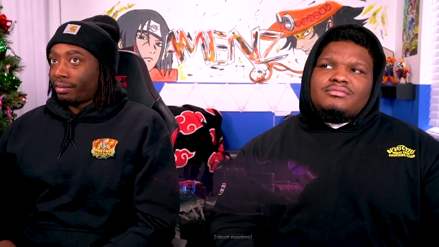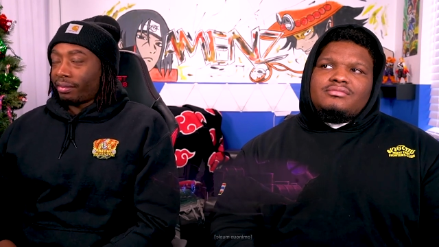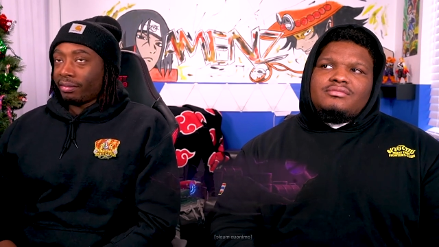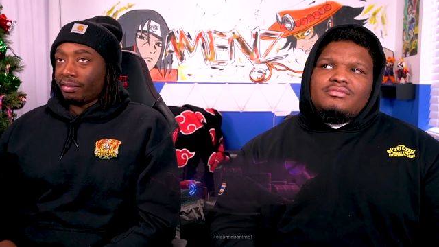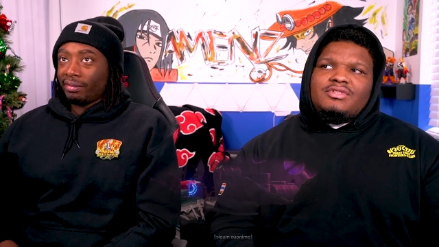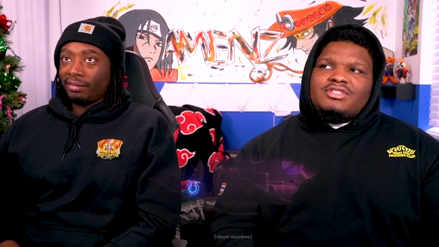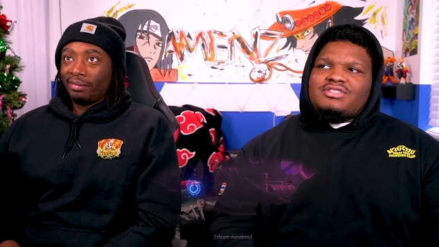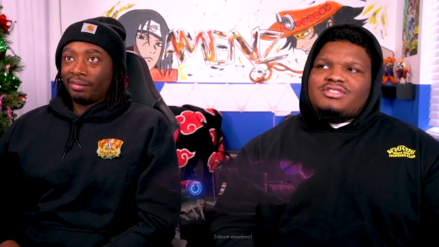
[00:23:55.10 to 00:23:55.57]

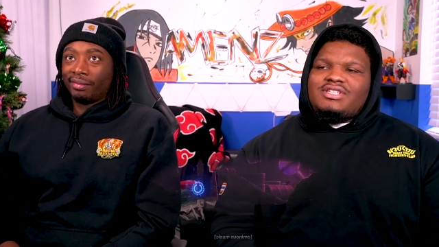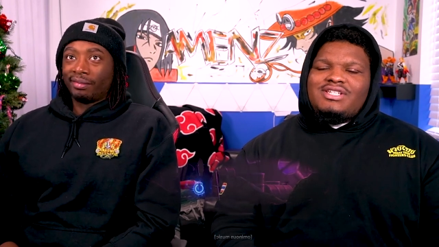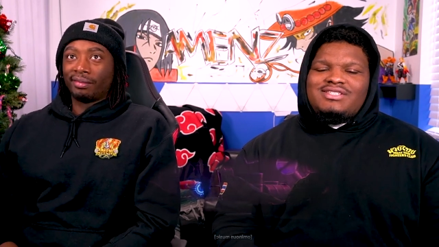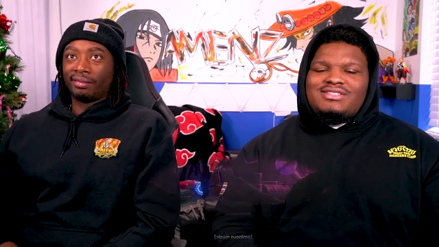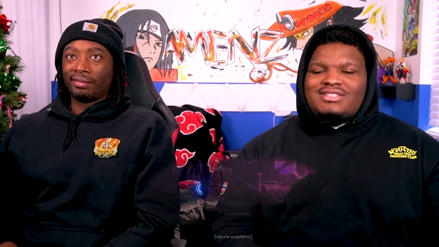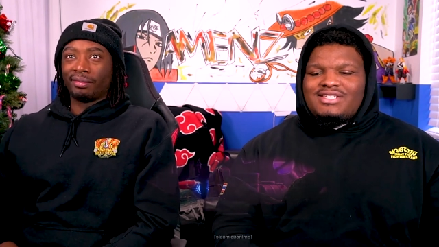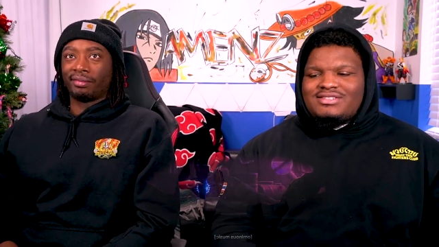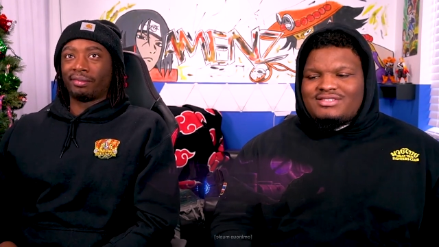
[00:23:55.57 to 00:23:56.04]
Speaker 1: It's
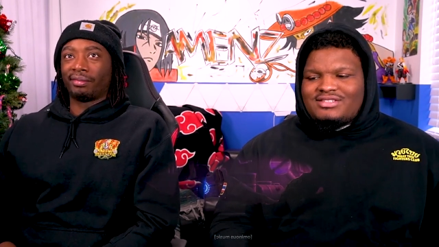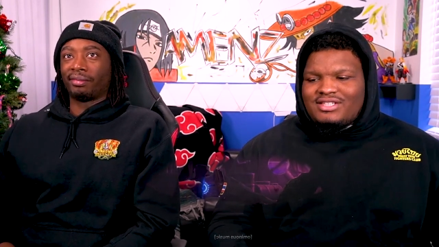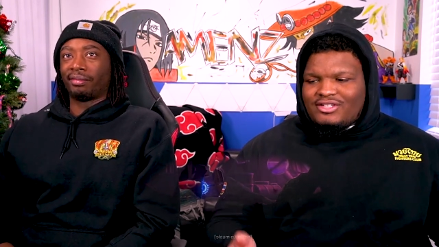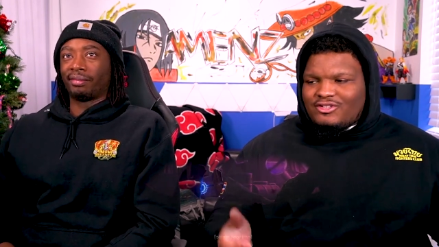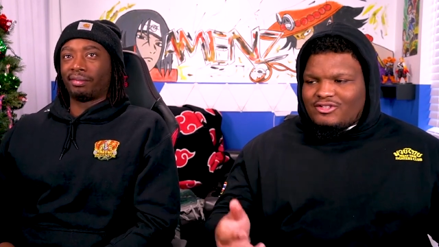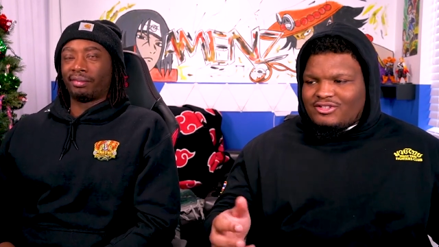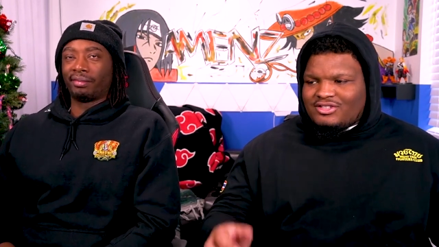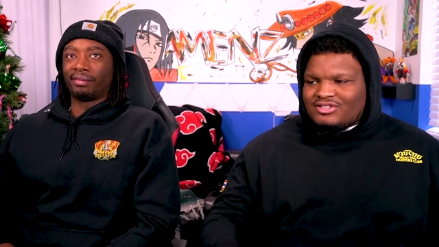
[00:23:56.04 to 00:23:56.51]

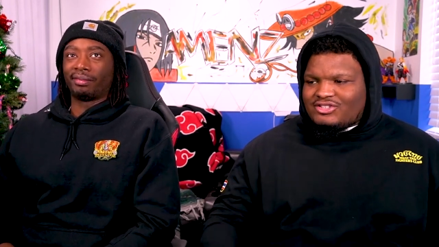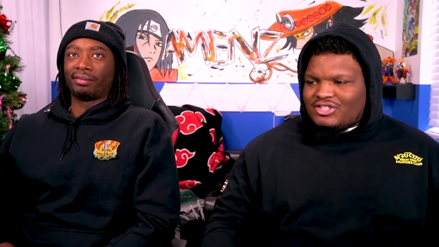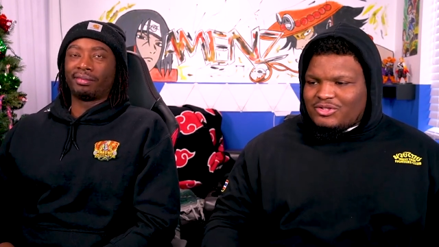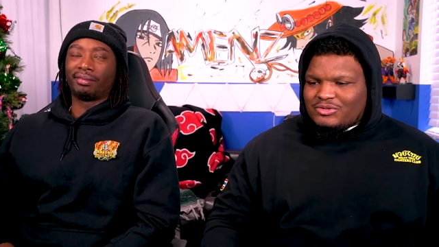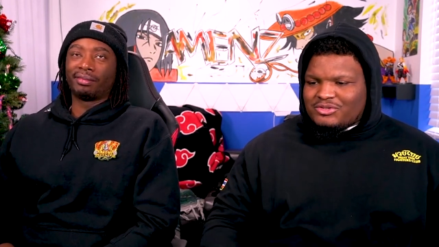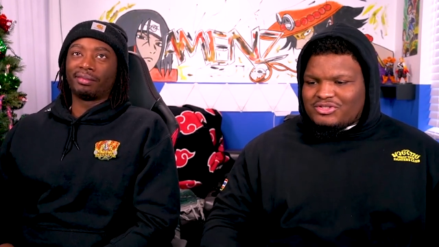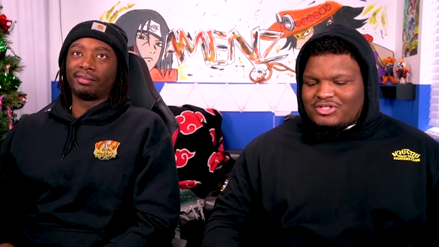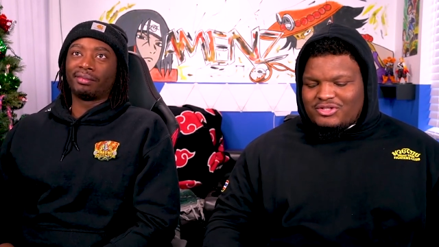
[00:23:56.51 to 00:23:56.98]
still, the
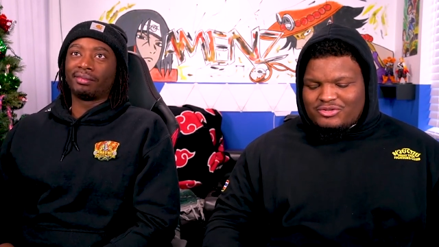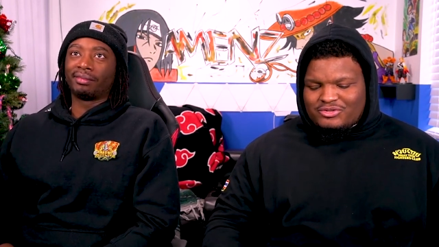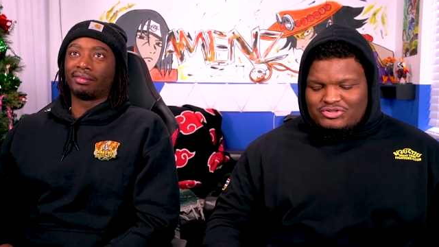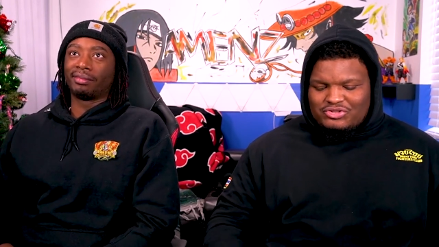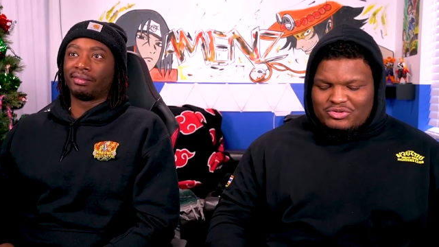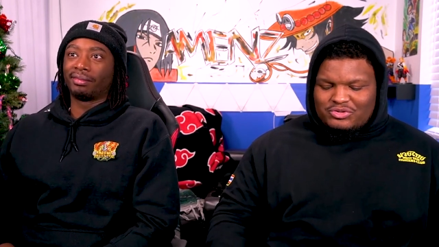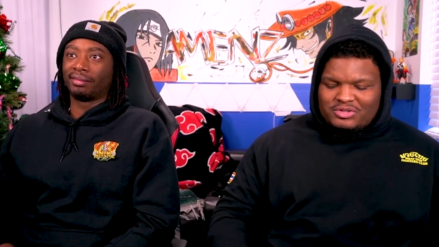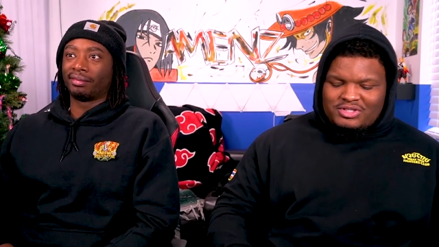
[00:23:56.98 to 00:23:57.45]
show is still
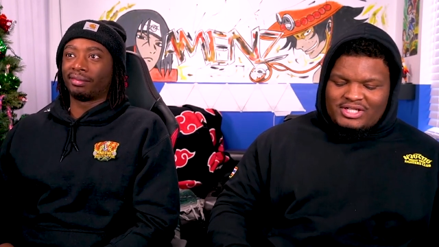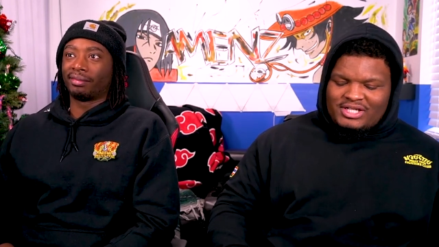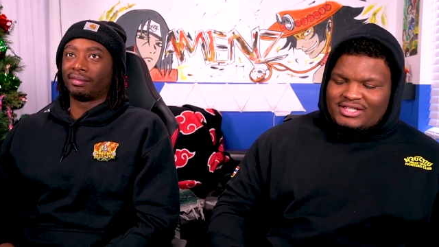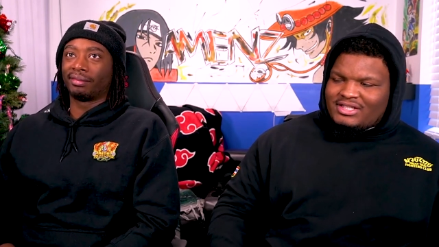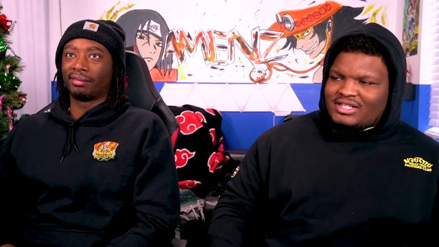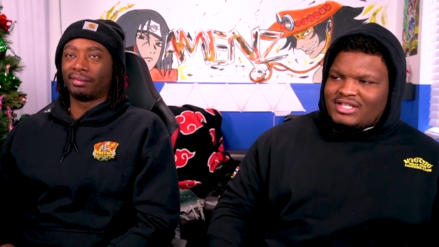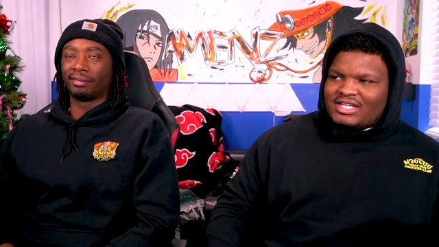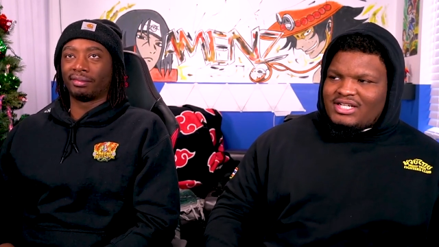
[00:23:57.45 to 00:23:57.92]
showing like
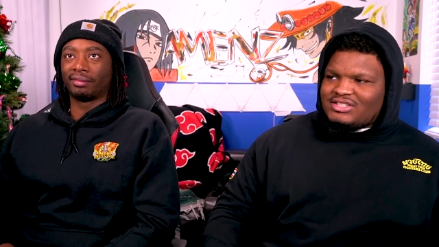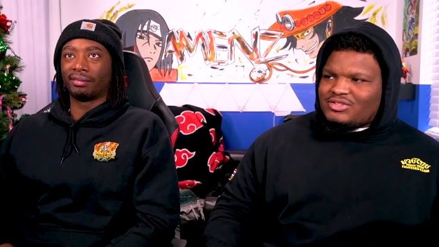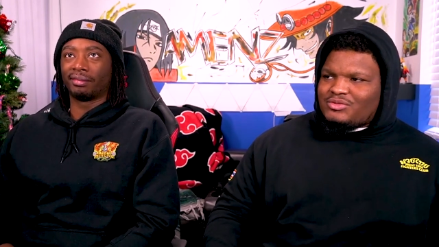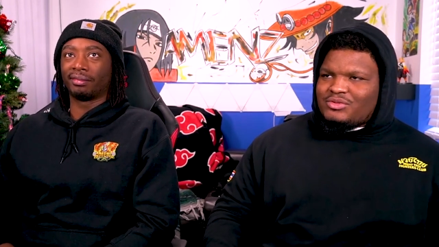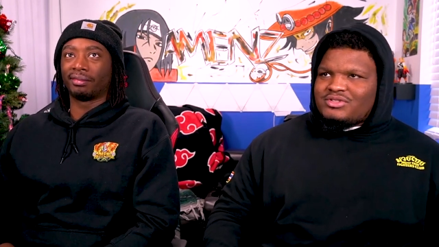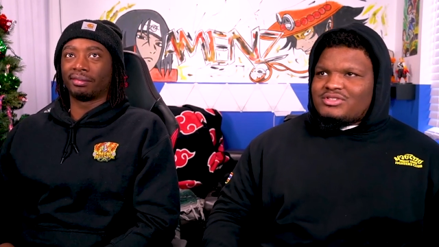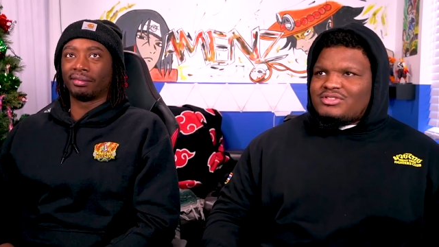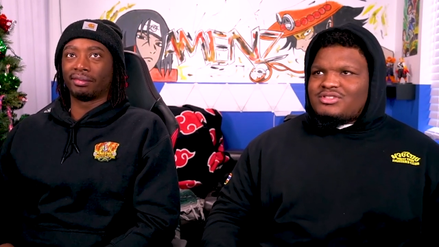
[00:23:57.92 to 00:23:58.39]
the
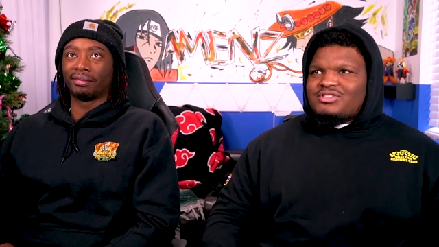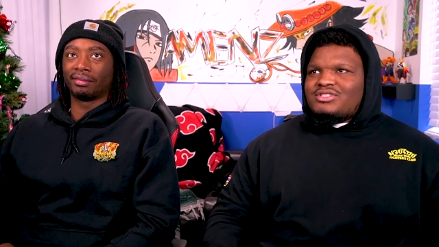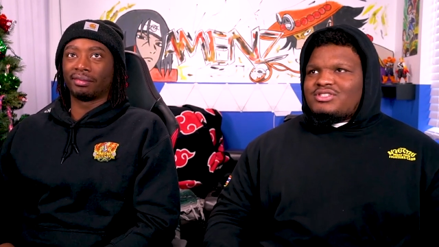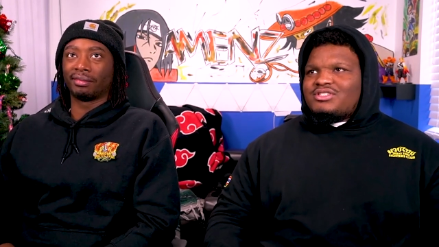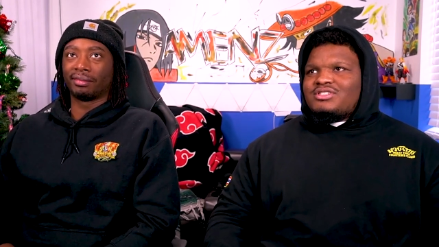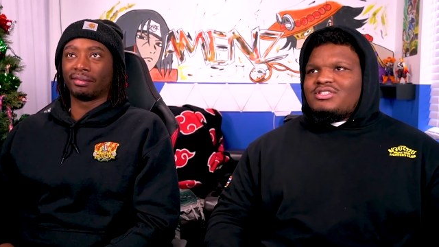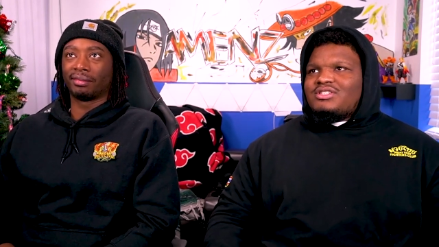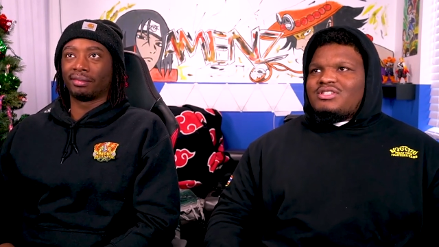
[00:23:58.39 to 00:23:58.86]
consequences of
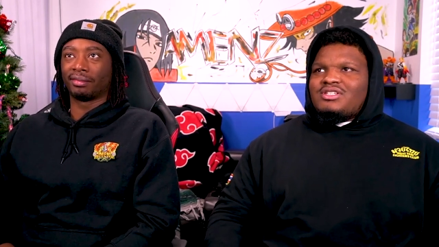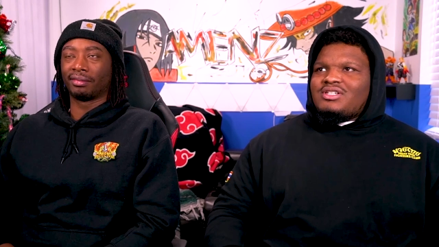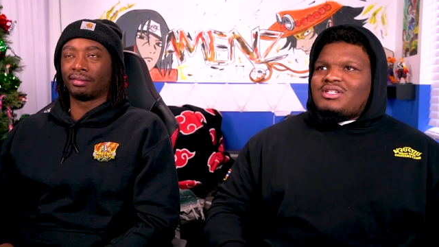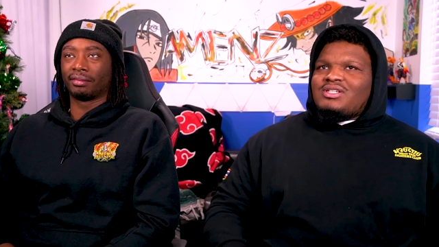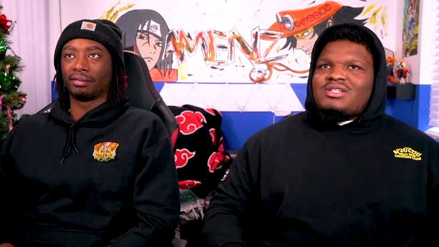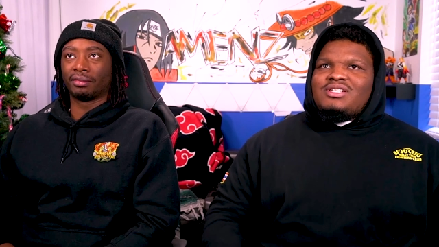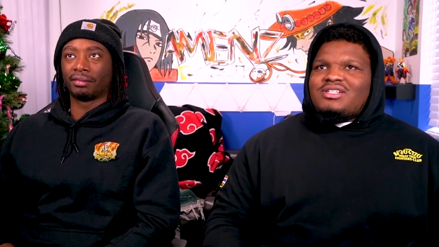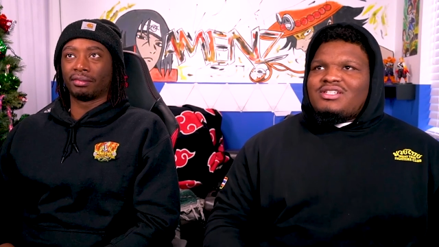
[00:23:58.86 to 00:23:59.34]

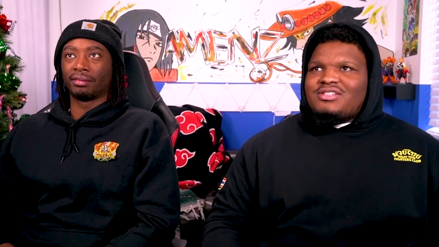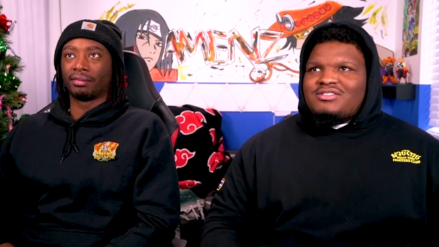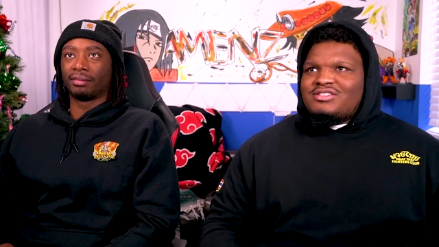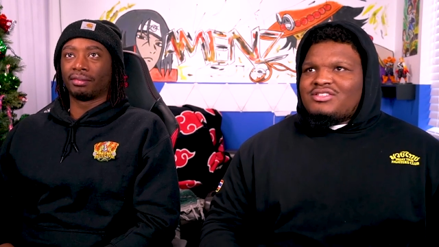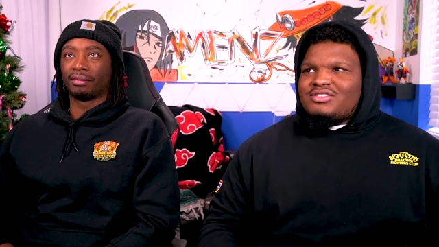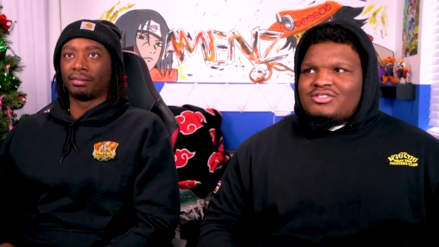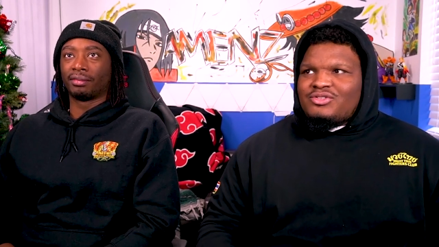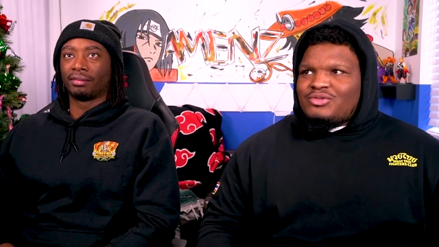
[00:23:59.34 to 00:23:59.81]

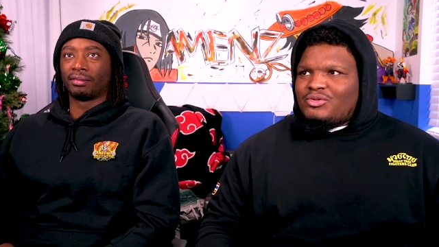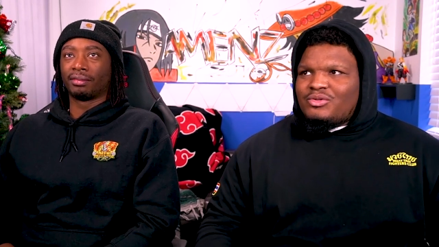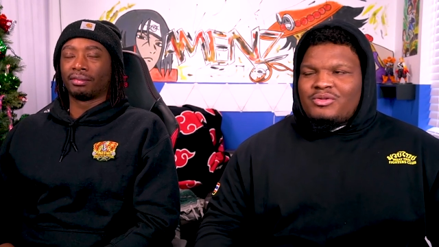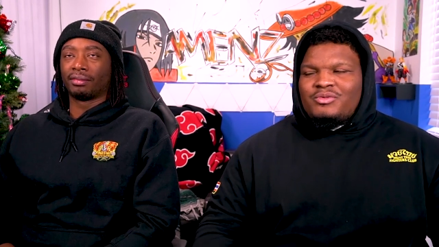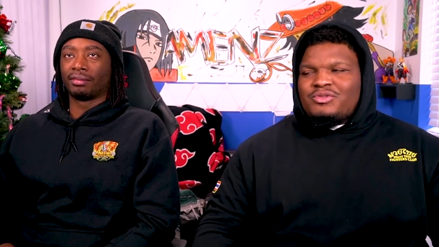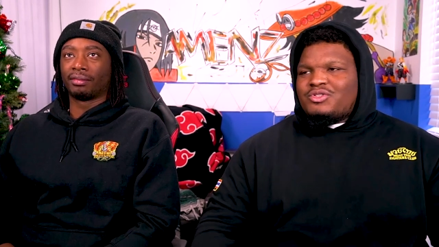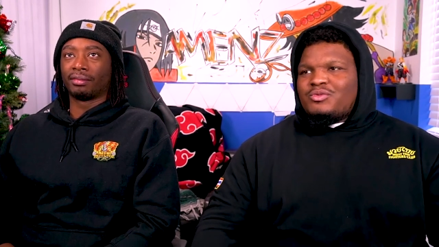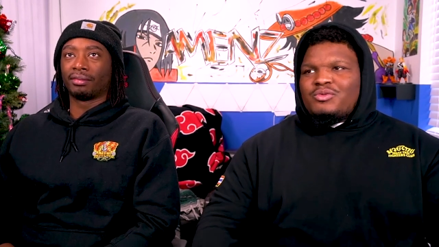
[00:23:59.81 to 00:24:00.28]
just doing
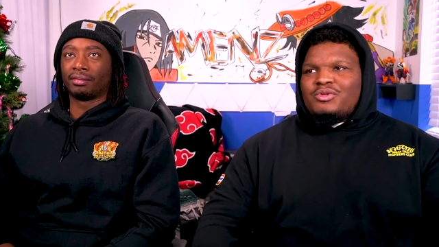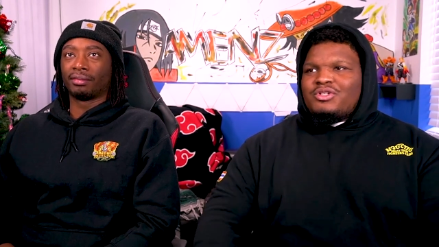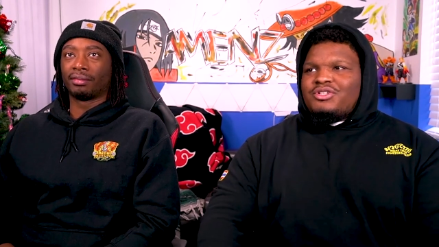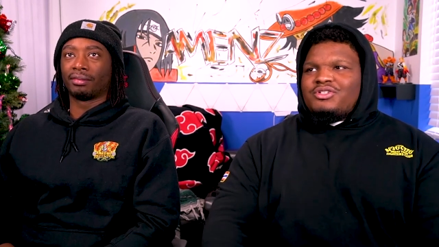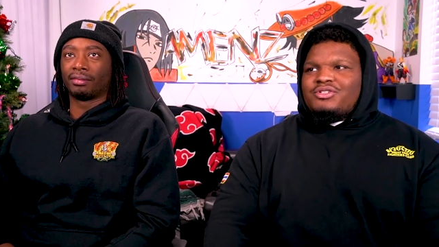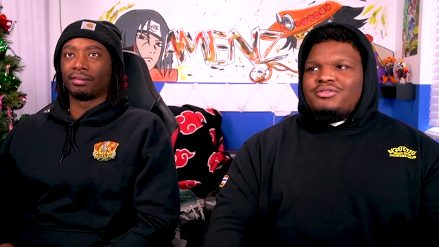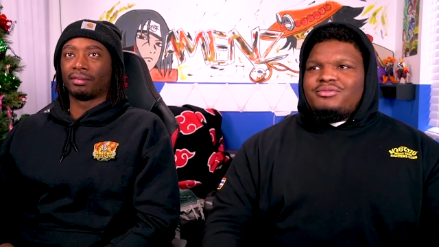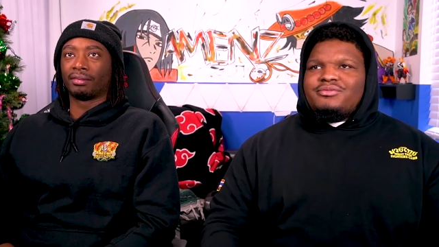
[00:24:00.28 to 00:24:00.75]
what you want to
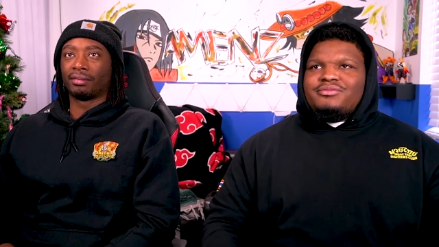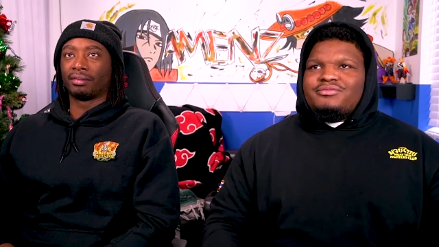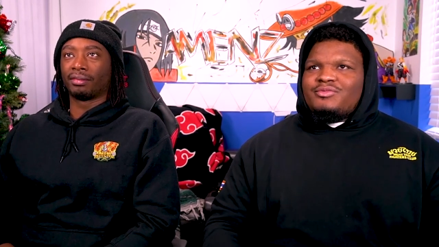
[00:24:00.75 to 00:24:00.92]
do.